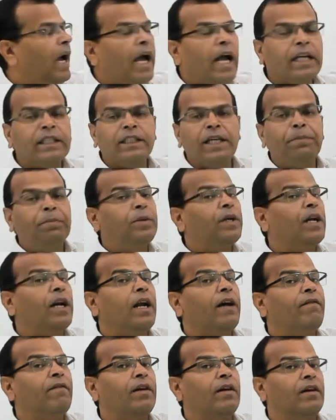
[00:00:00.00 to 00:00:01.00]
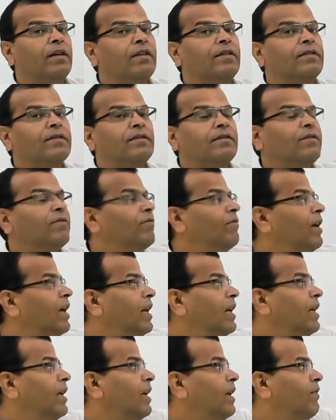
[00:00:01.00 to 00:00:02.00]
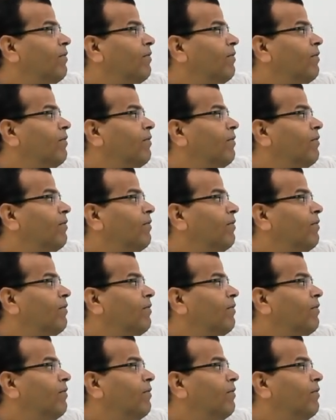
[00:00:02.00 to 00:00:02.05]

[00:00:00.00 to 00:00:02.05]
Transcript: Acceptor level, when,